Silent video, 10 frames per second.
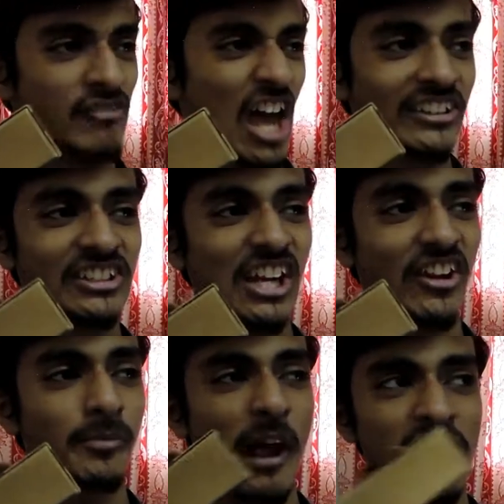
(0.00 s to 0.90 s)
I got a
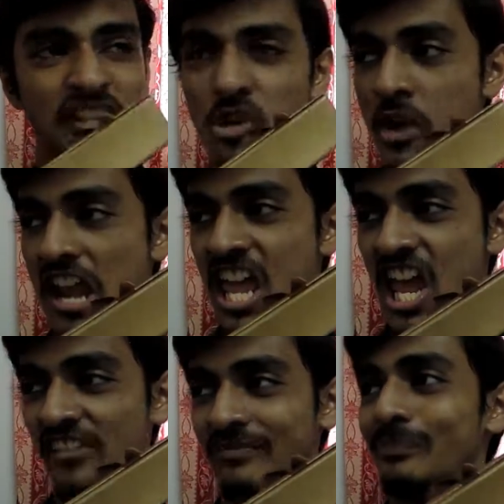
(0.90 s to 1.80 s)
Snickers bar that you
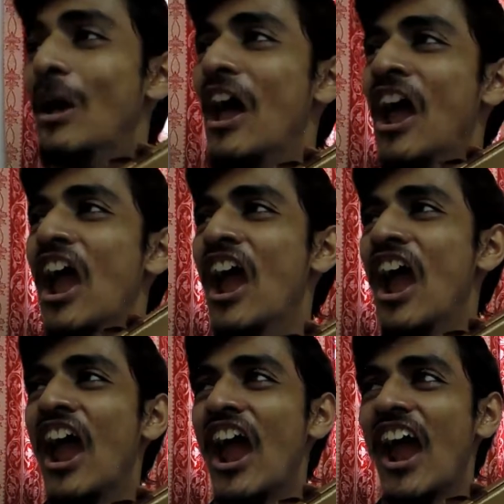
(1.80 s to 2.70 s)
can't
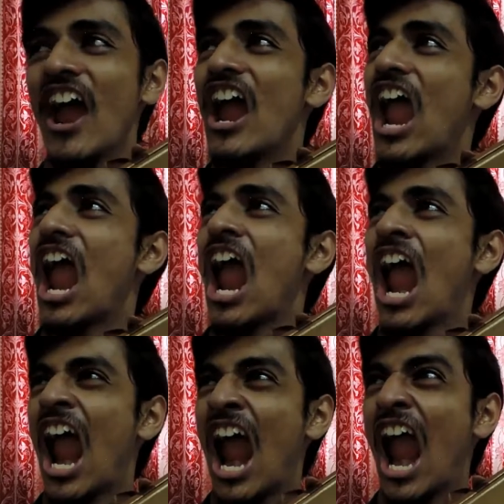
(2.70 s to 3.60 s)

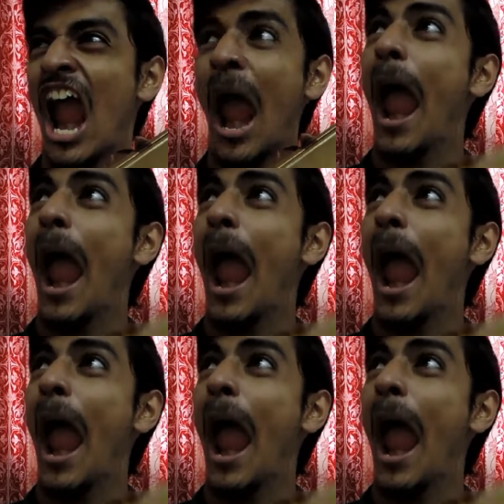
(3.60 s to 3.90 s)
have.